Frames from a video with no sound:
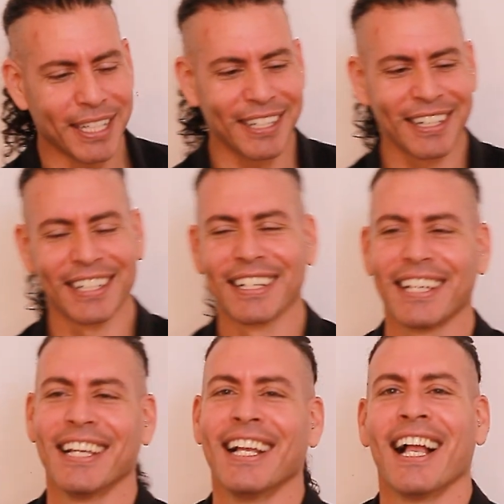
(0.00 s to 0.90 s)

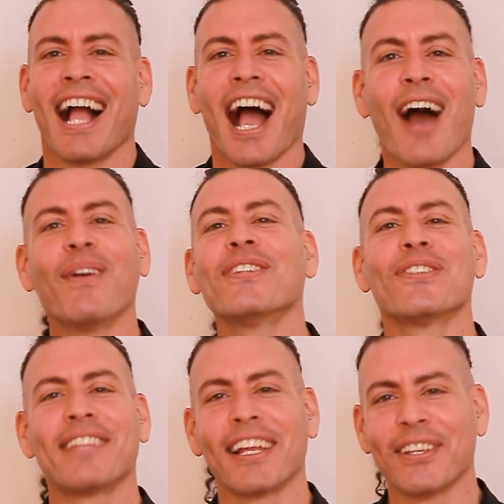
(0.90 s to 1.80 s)
I want
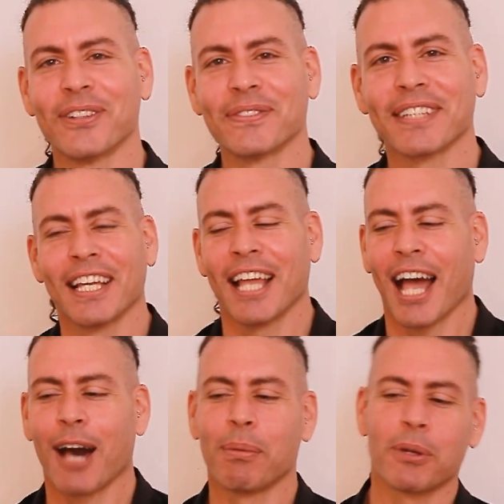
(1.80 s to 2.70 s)
to tell you
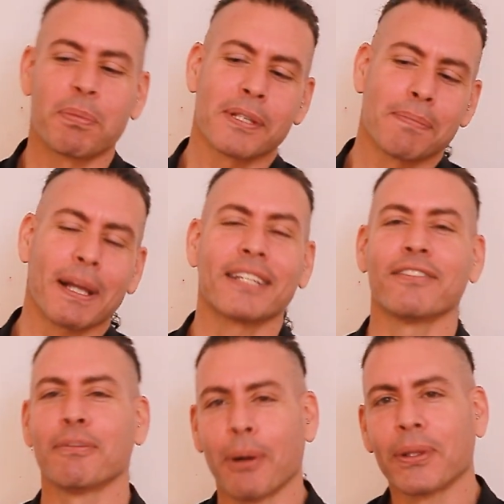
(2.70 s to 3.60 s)
about a
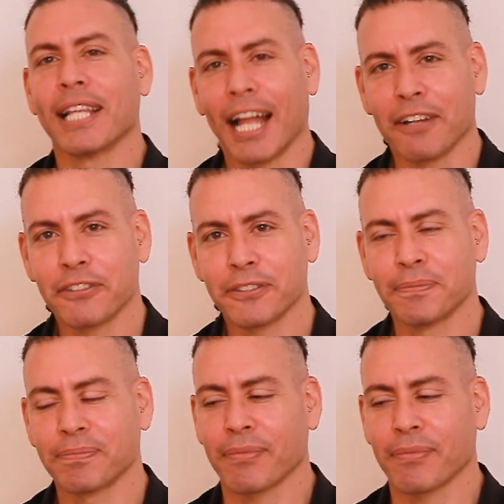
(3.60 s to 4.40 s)
perspective about life,